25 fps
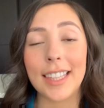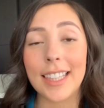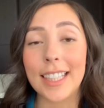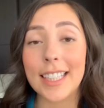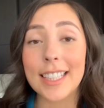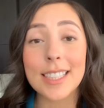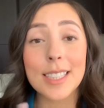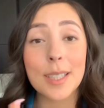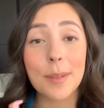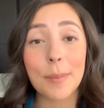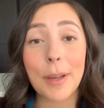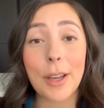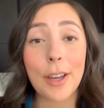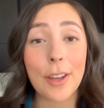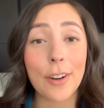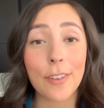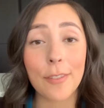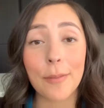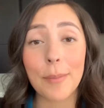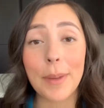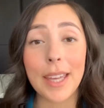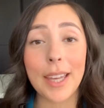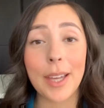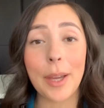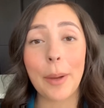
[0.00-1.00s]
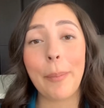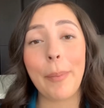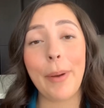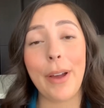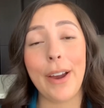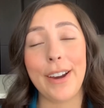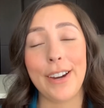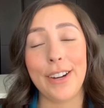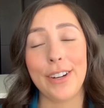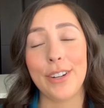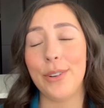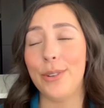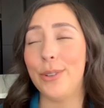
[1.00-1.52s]
this amount of makeup
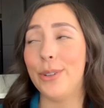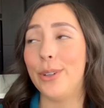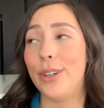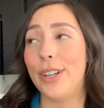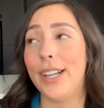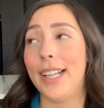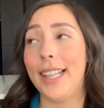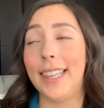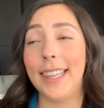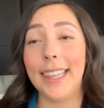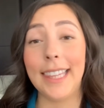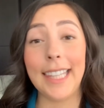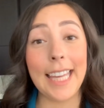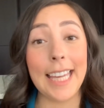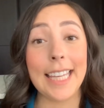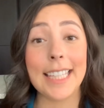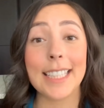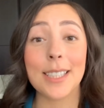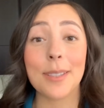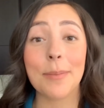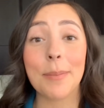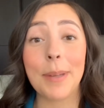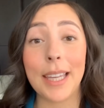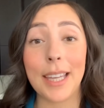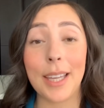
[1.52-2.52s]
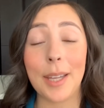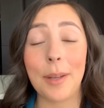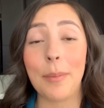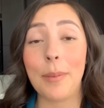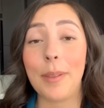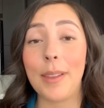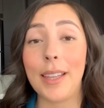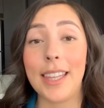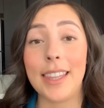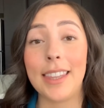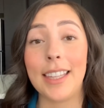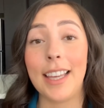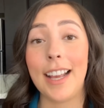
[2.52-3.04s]
on or less makeup
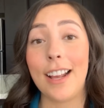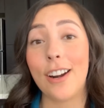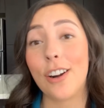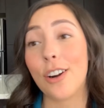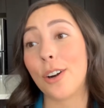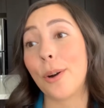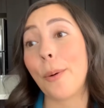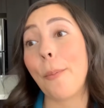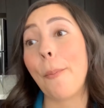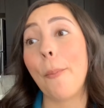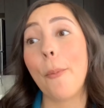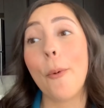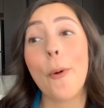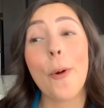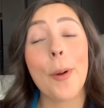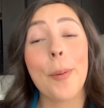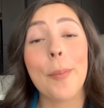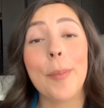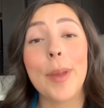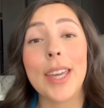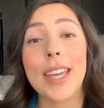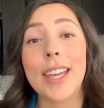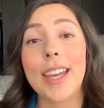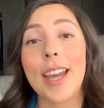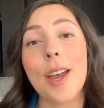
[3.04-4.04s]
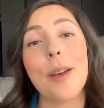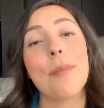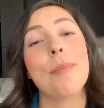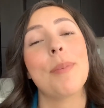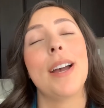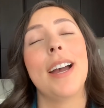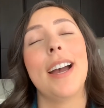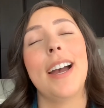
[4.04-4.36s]
than that or more makeup.